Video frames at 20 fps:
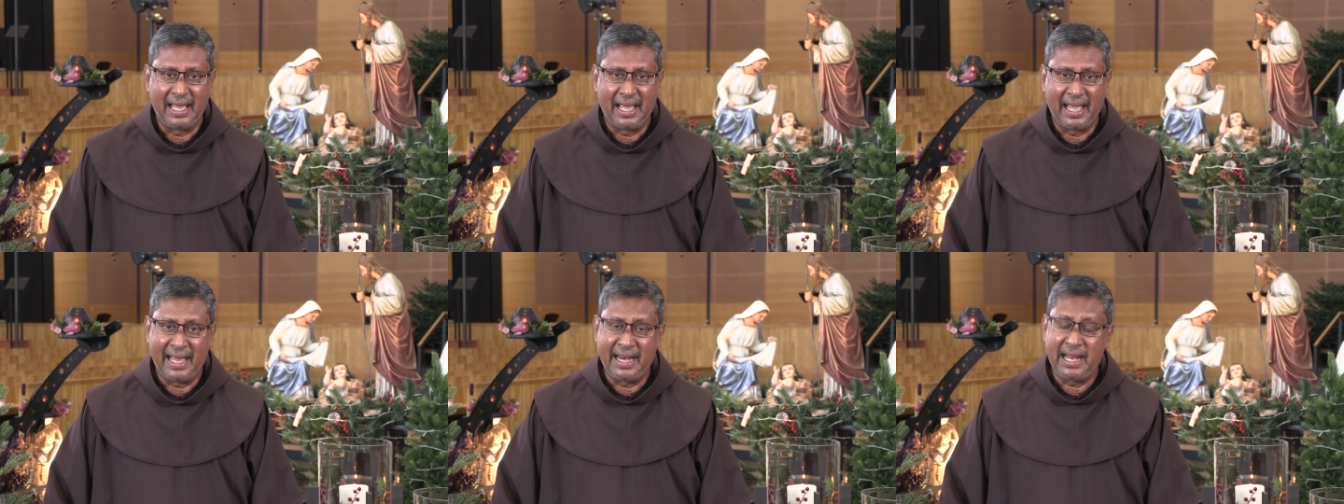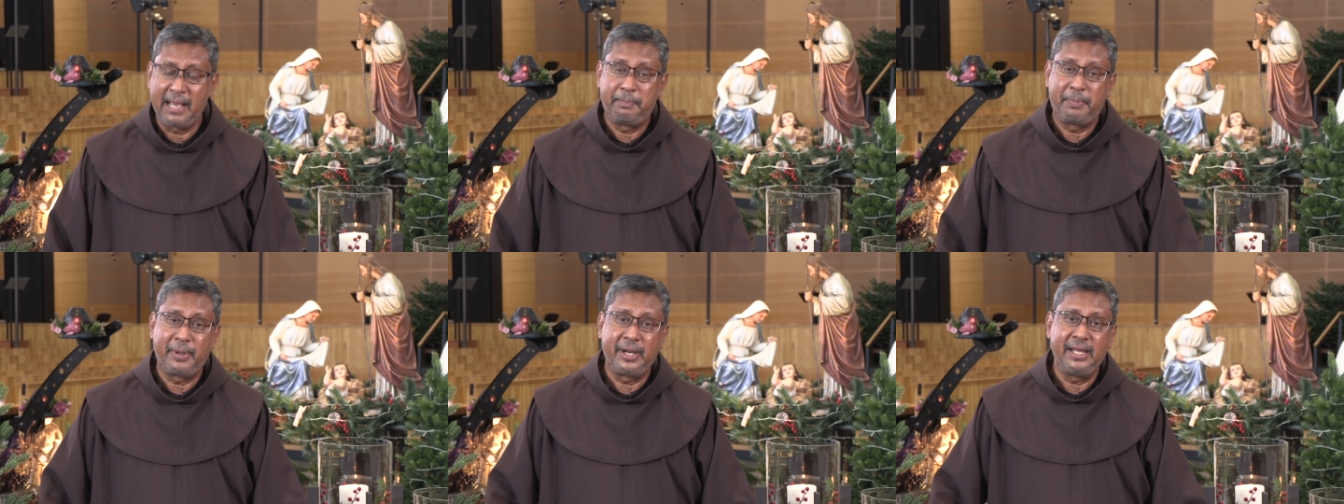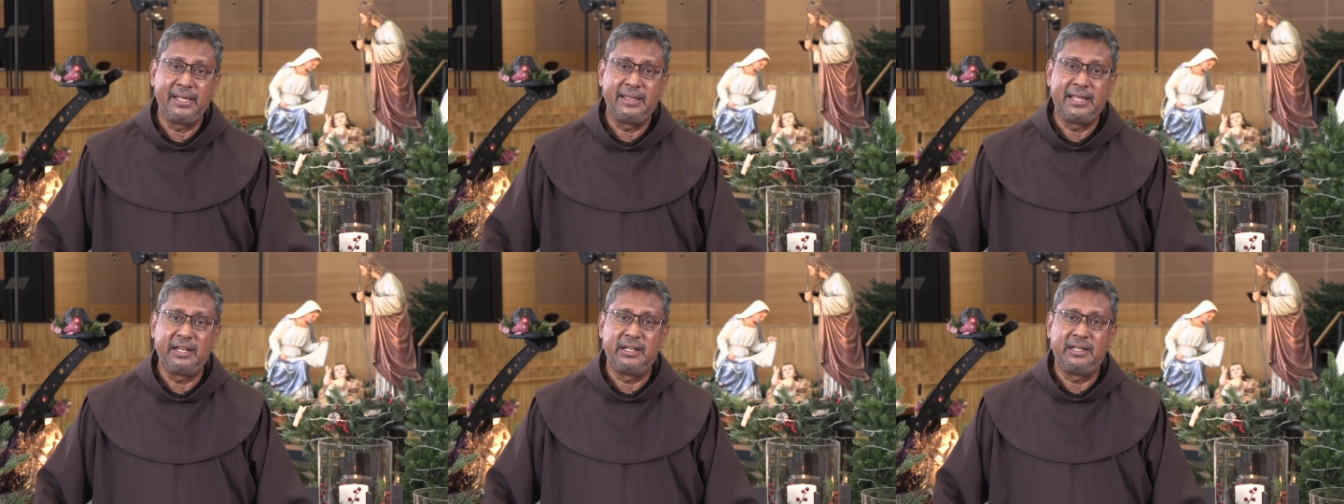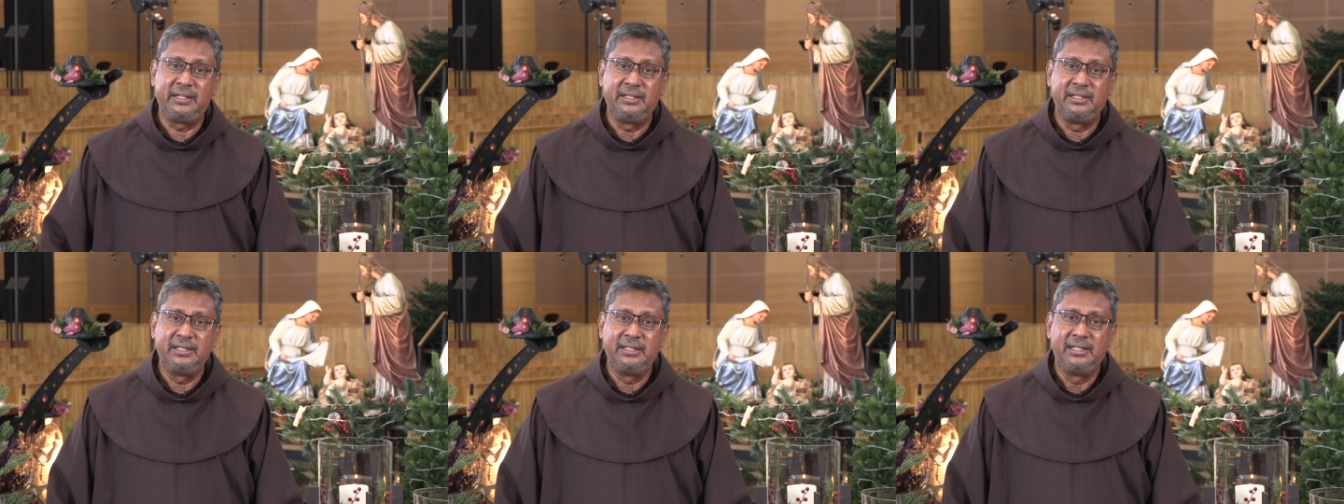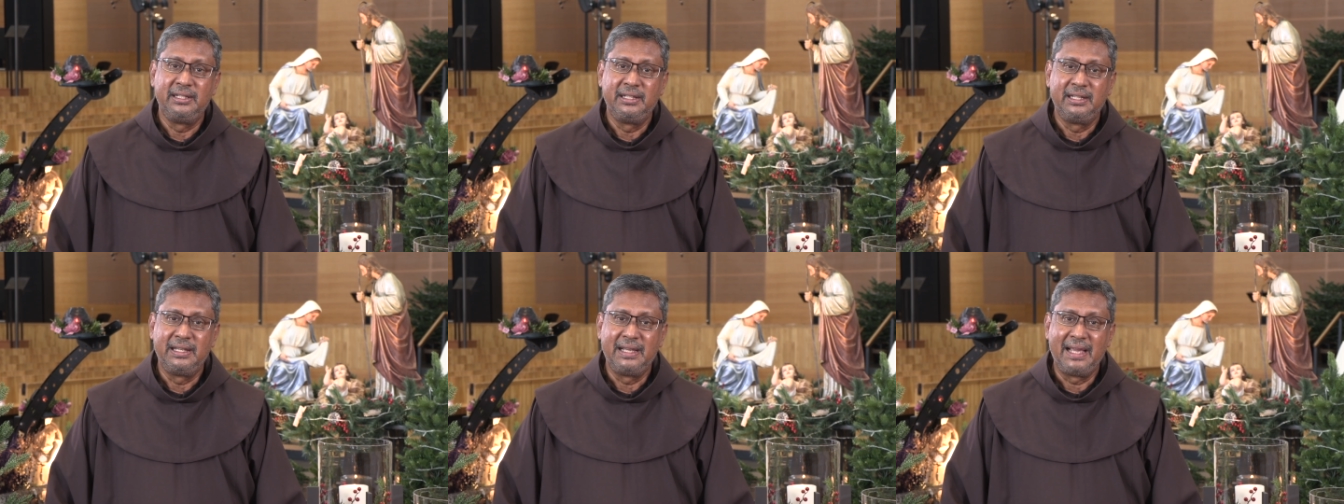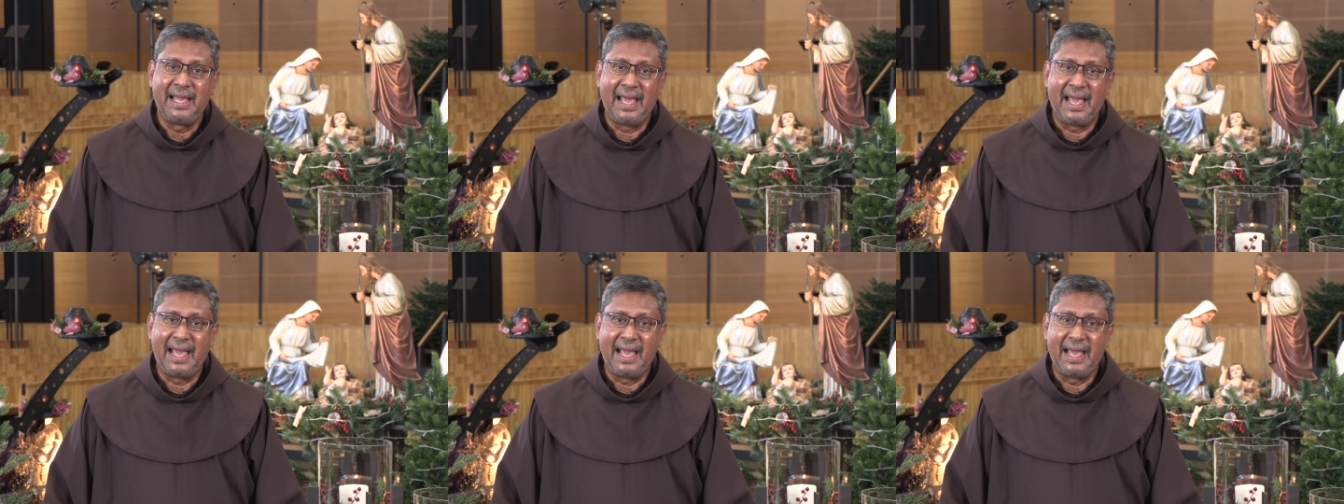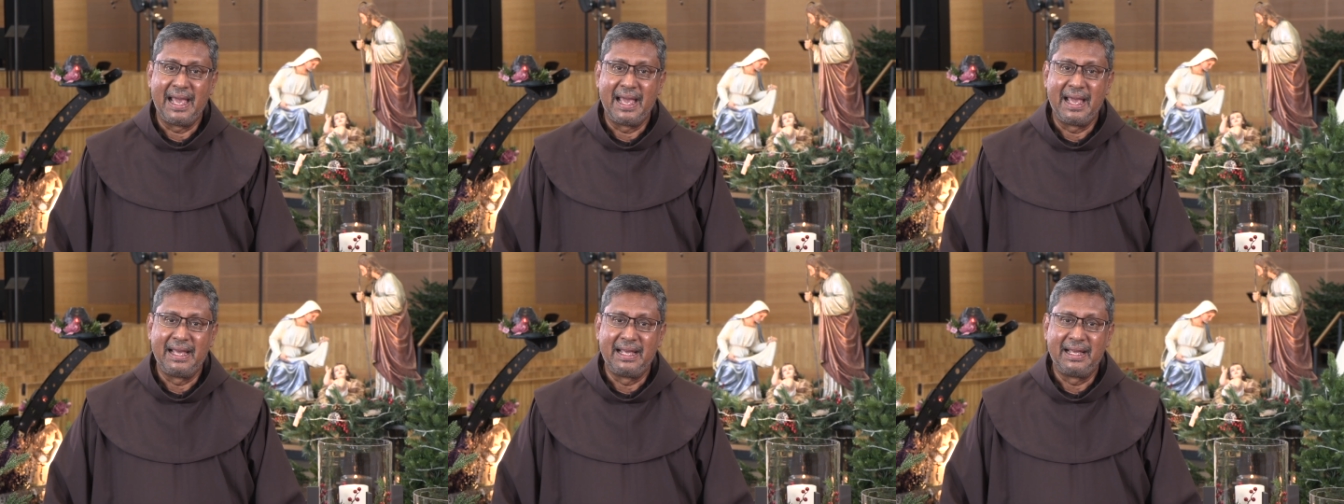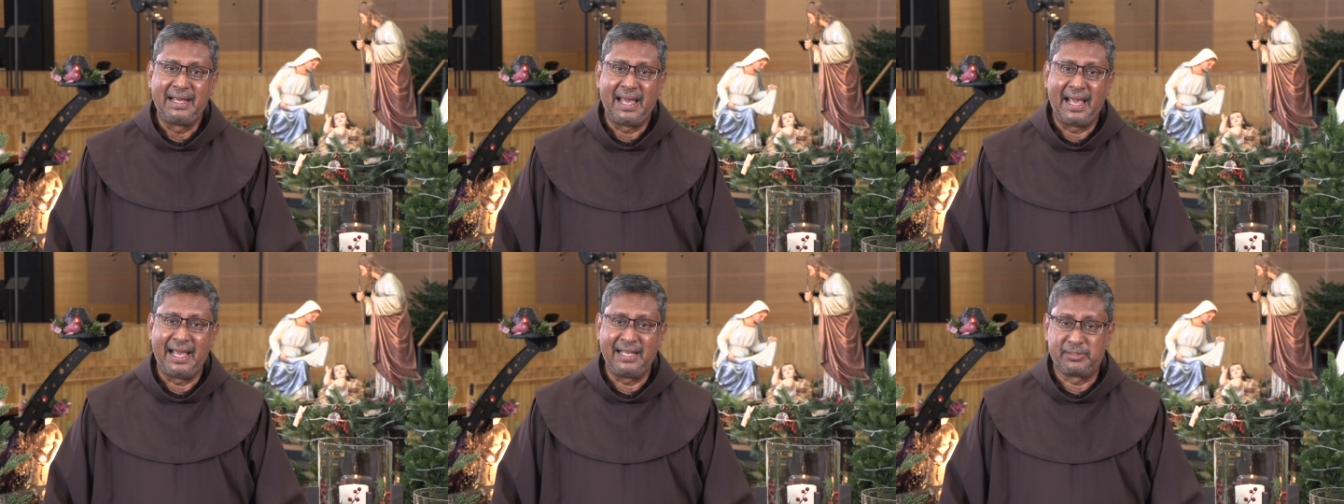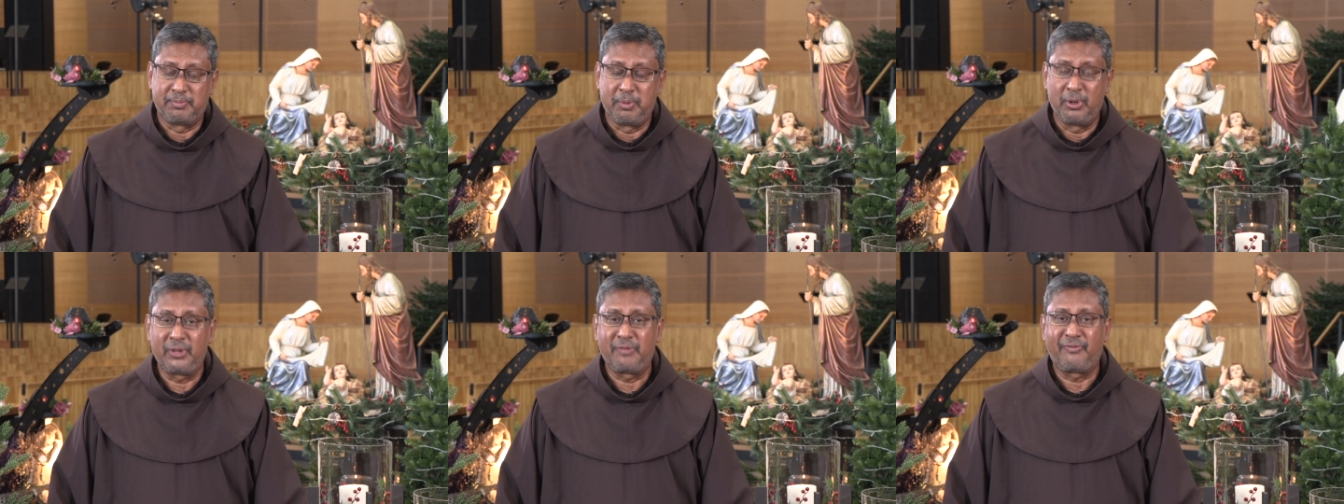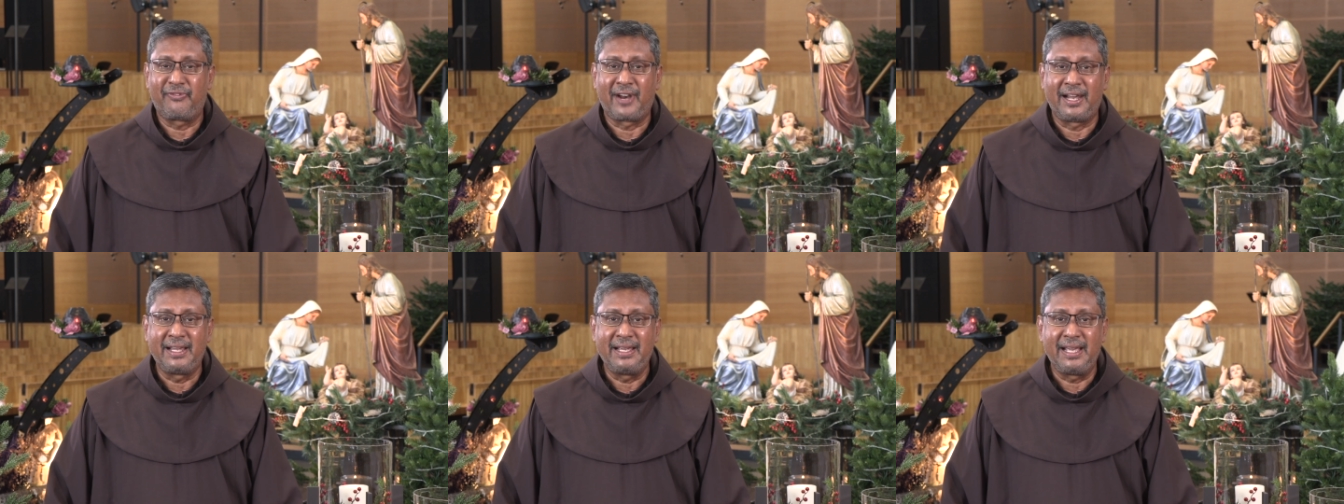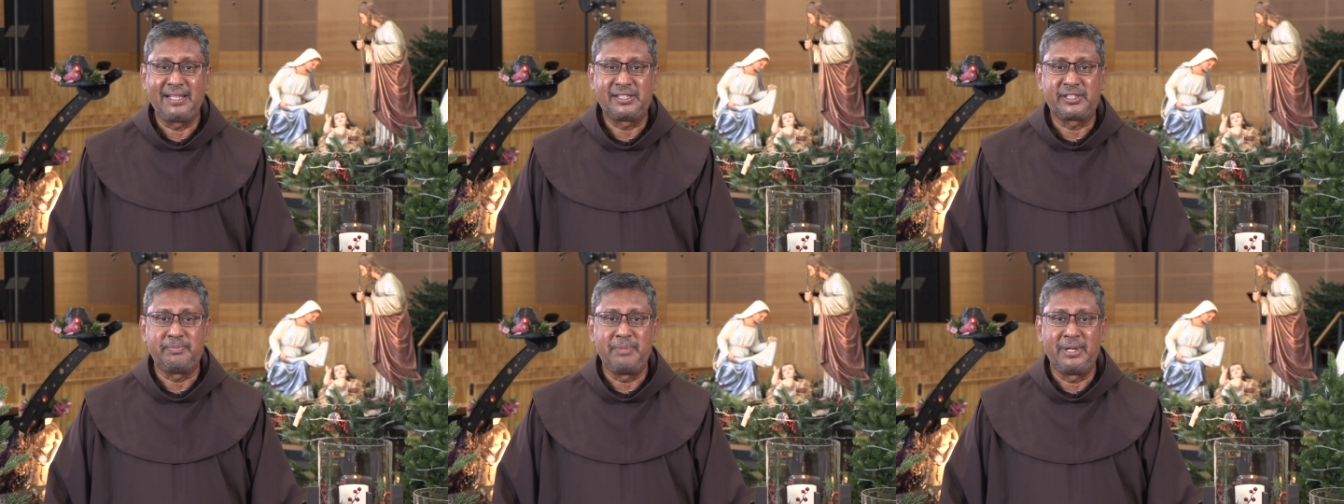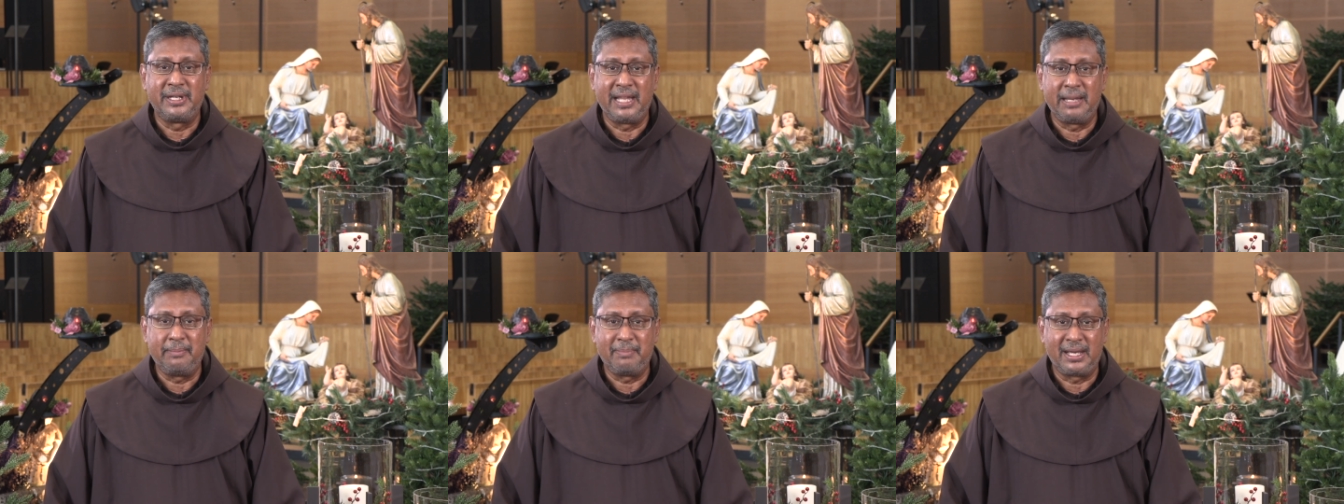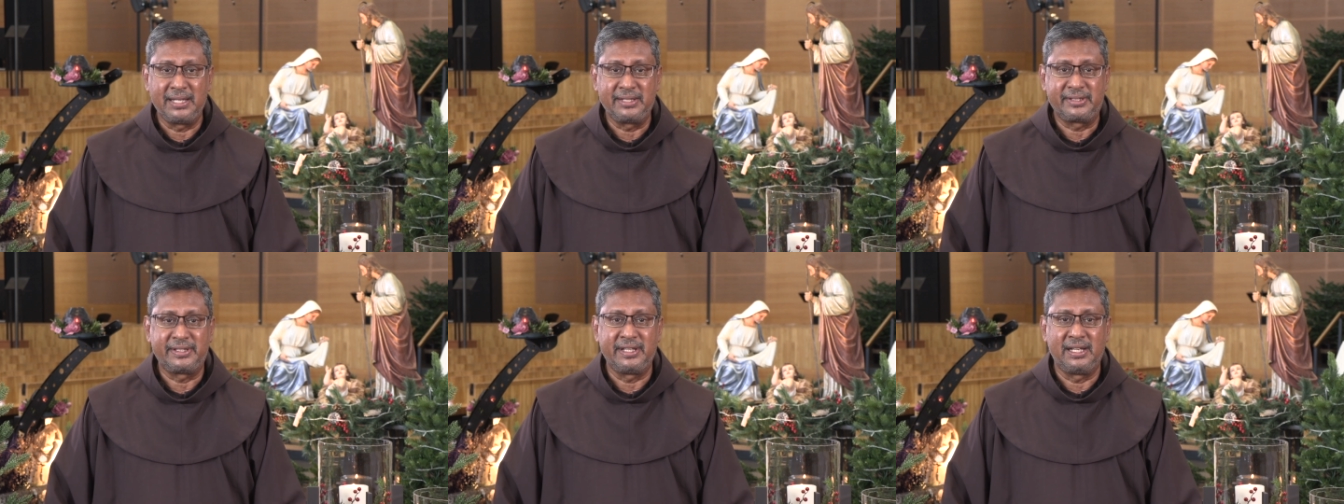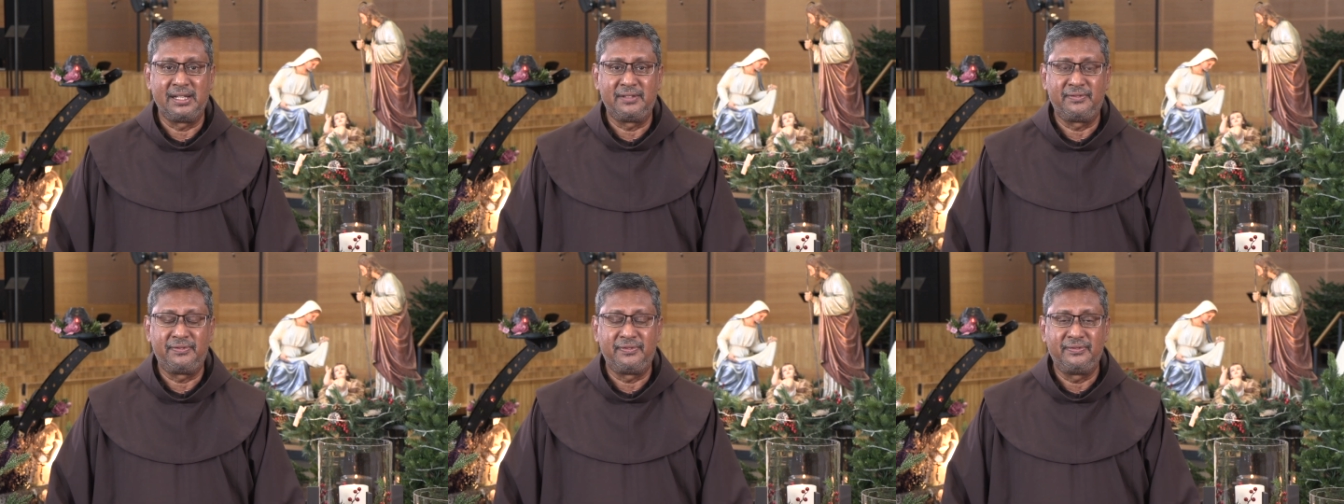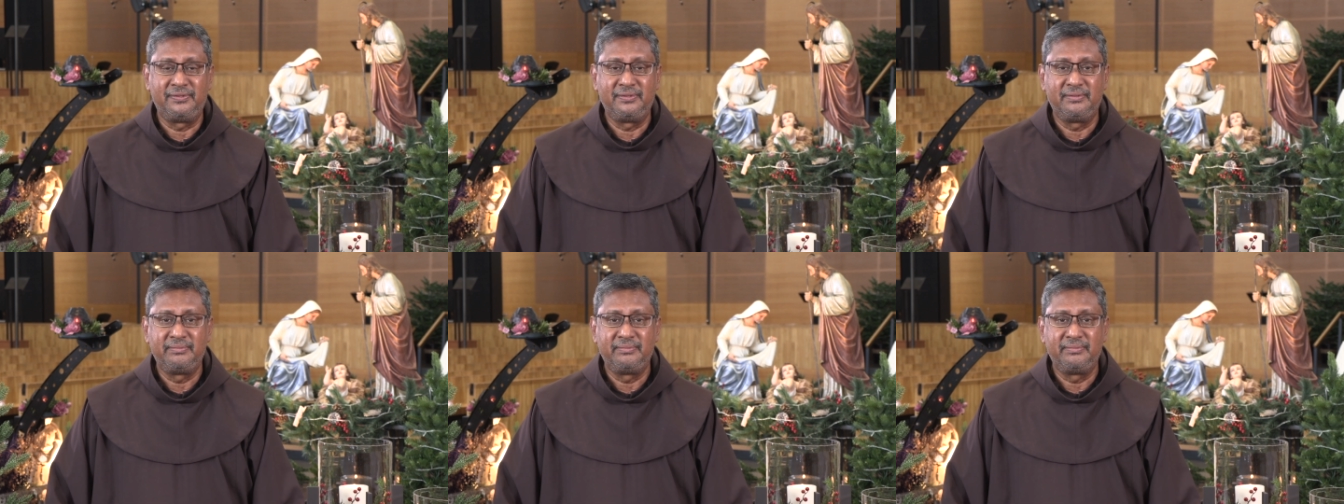And I pray that as both Friar Esmond and myself